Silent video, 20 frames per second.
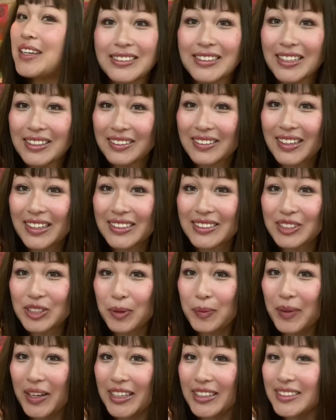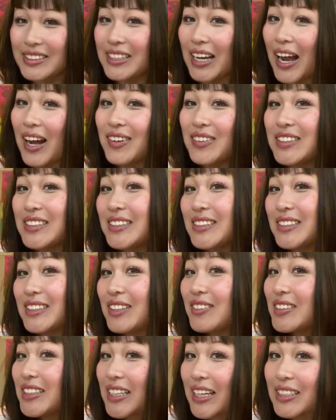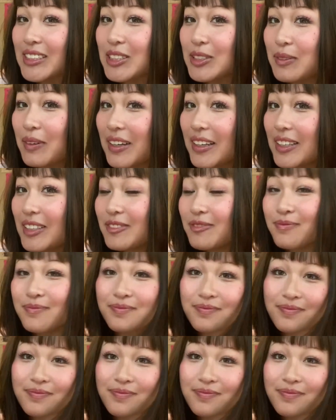Thank you guys so much. I will see you in the next one.